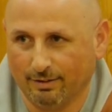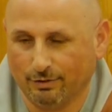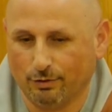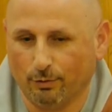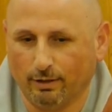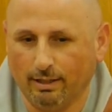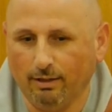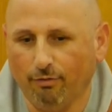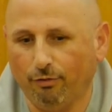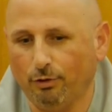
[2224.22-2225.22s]
So
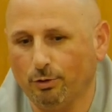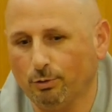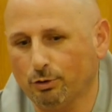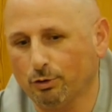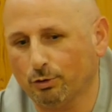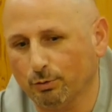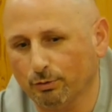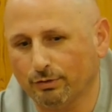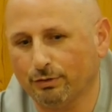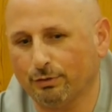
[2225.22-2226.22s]
if you
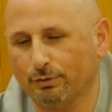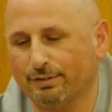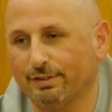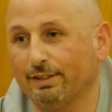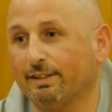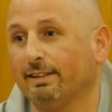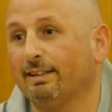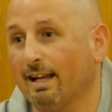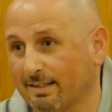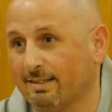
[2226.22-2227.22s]
choose to sit in
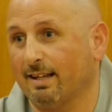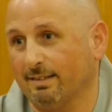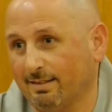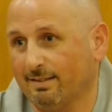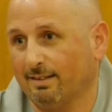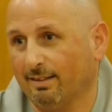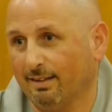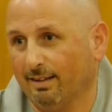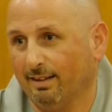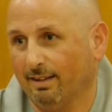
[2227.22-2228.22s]
that sense,
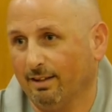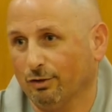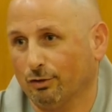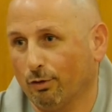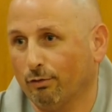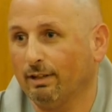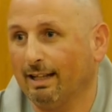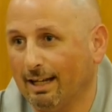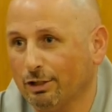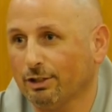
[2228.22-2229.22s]
so
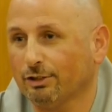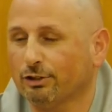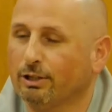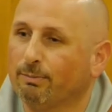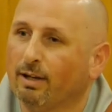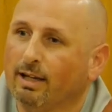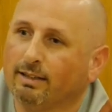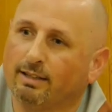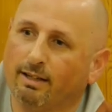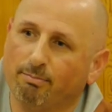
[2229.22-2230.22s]
relationship
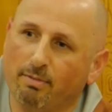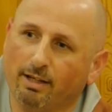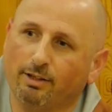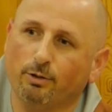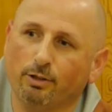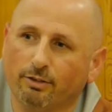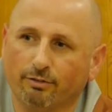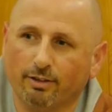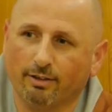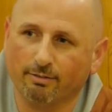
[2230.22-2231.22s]
can make you
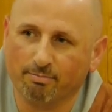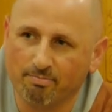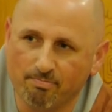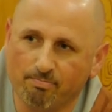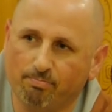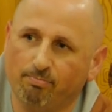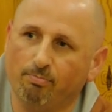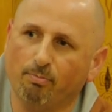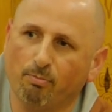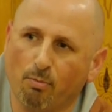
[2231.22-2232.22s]
even
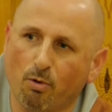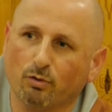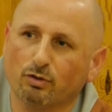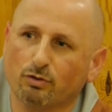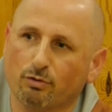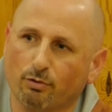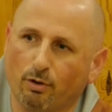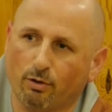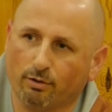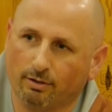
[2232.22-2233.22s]
more
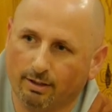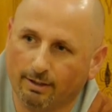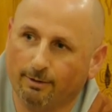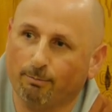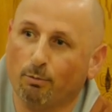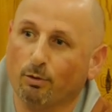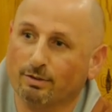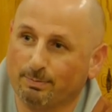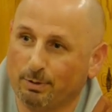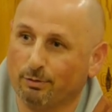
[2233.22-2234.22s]
strong, more
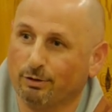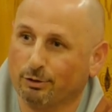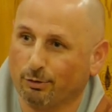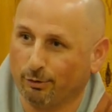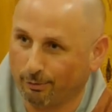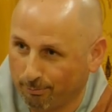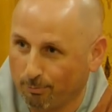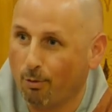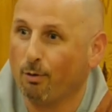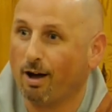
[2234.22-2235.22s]
spiritual,
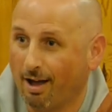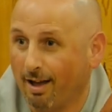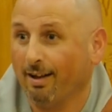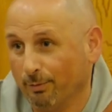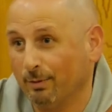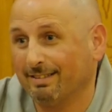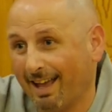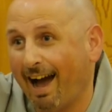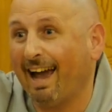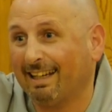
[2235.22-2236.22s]
more with
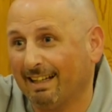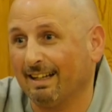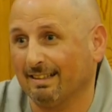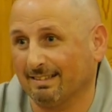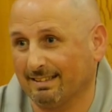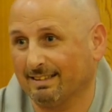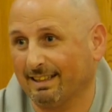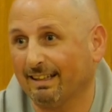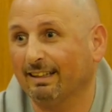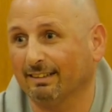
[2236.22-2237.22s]
a high class,
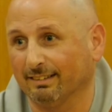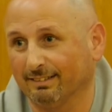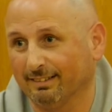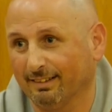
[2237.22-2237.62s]
clear